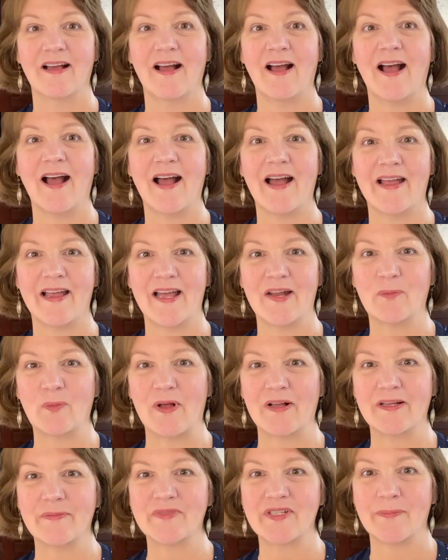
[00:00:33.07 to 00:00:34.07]
Hi, and
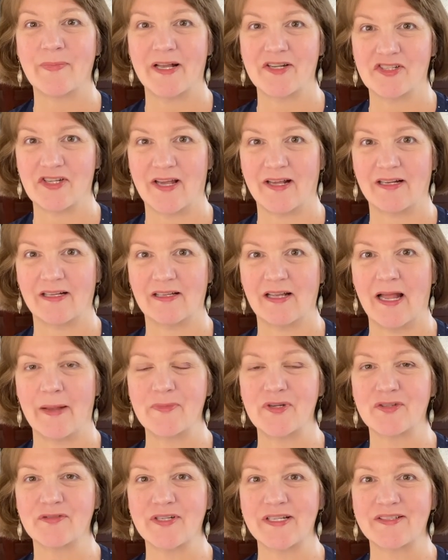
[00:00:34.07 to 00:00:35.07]
welcome to my channel. I'm
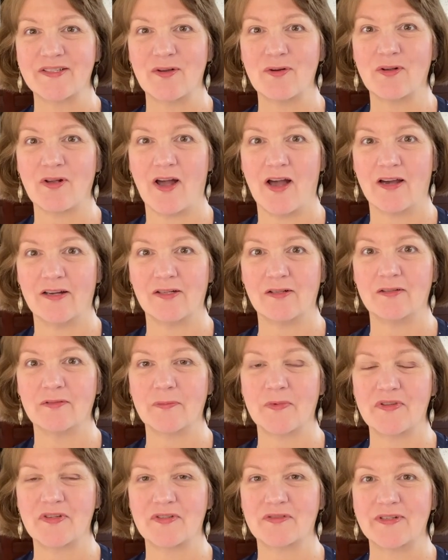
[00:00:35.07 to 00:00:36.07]
Teresa O'Connell
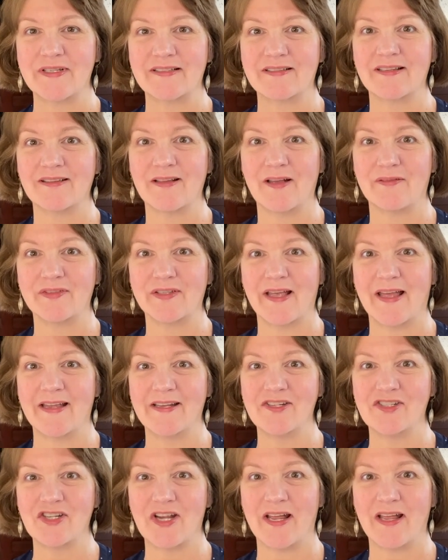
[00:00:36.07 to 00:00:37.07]
with Teresa Loves
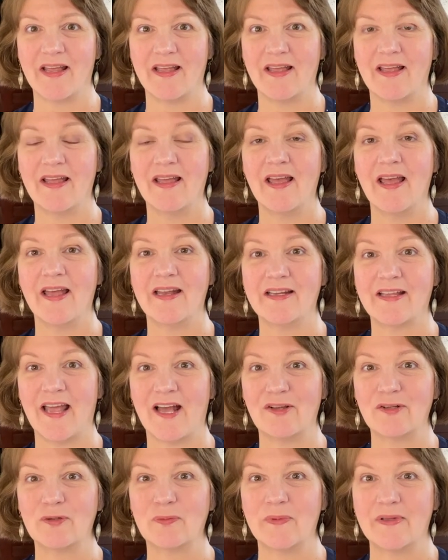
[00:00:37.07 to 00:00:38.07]
NJ and
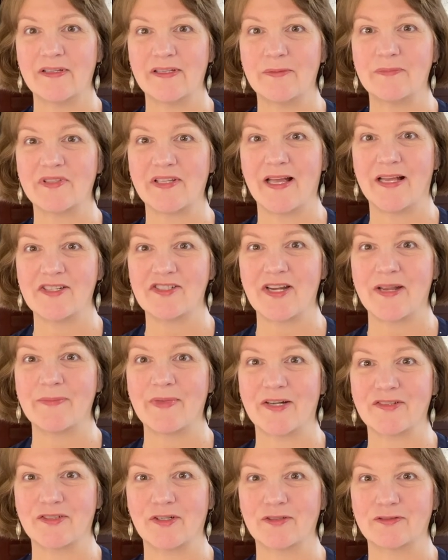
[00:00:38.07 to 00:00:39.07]
Keller Williams NJ
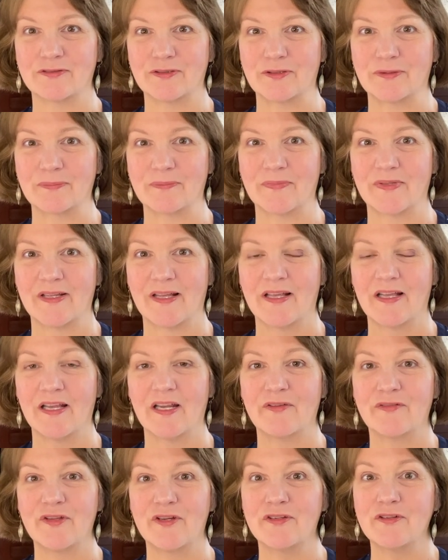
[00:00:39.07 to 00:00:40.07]
Metro Group.
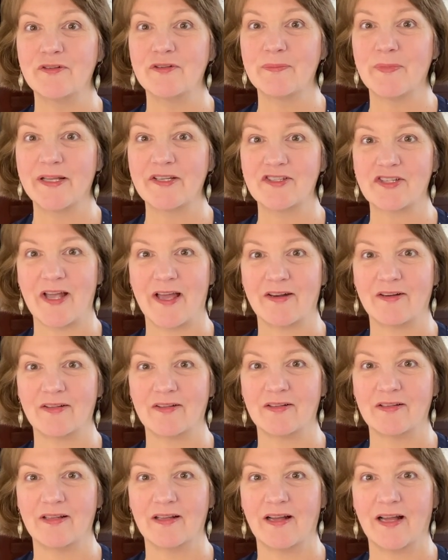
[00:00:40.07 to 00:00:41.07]
If you're new to my
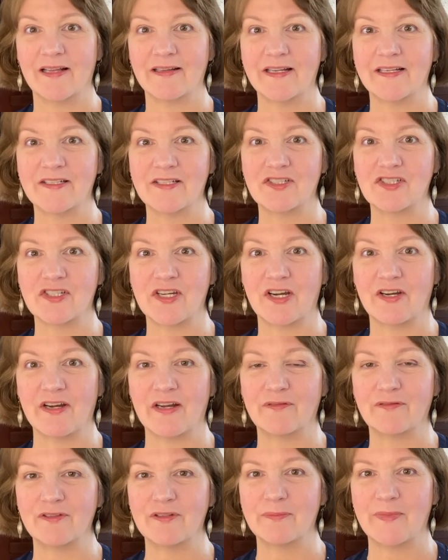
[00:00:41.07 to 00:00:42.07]
channel, I like to share
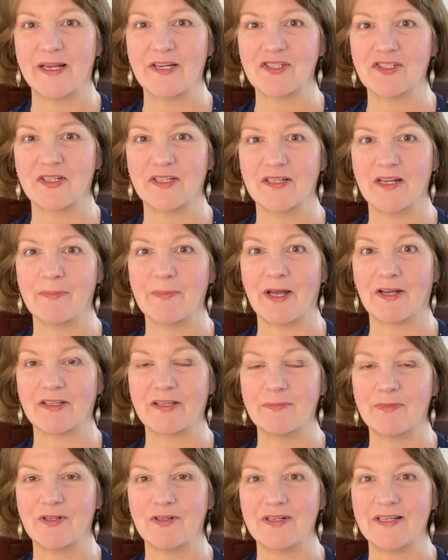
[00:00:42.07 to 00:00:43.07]
information about
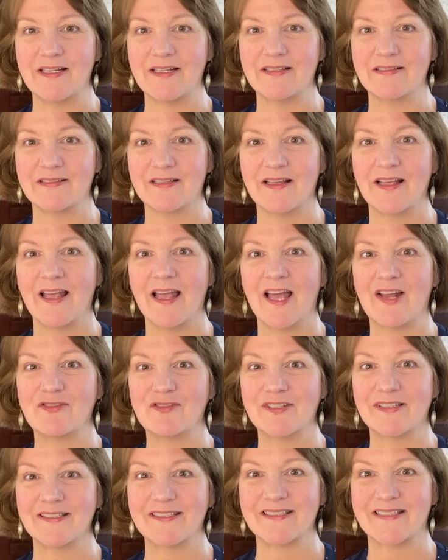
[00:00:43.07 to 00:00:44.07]
communities and
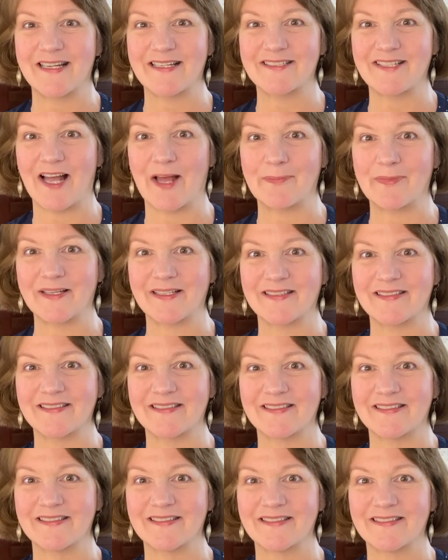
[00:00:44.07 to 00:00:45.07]
real estate topics.
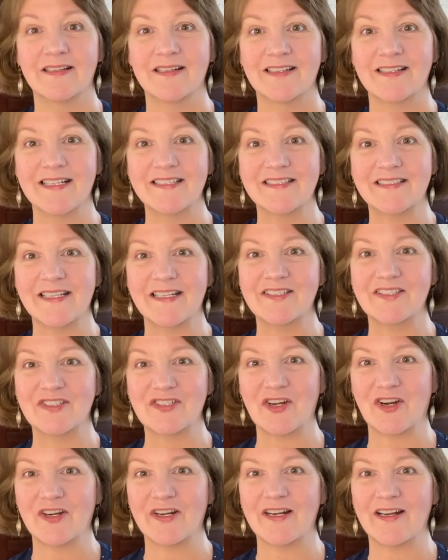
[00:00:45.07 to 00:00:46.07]
Let's get
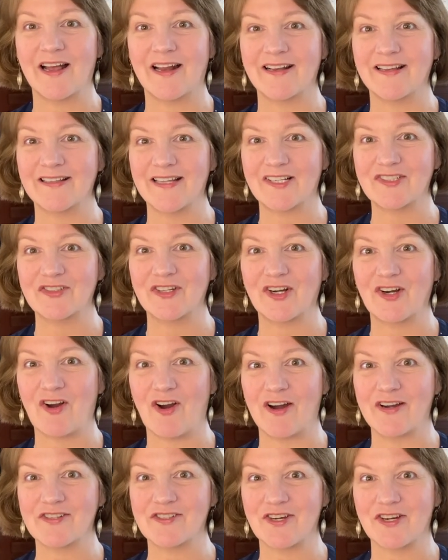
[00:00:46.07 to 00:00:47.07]
started on electric
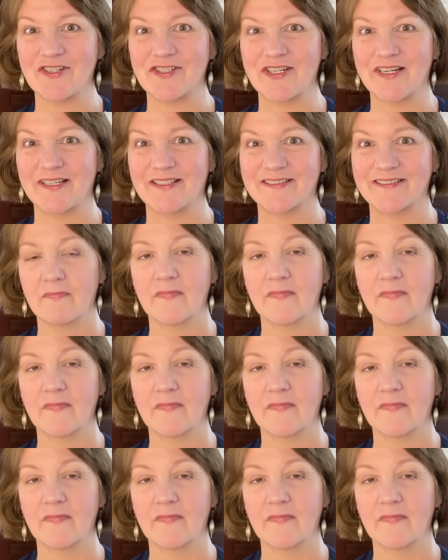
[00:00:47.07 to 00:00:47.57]
car charging.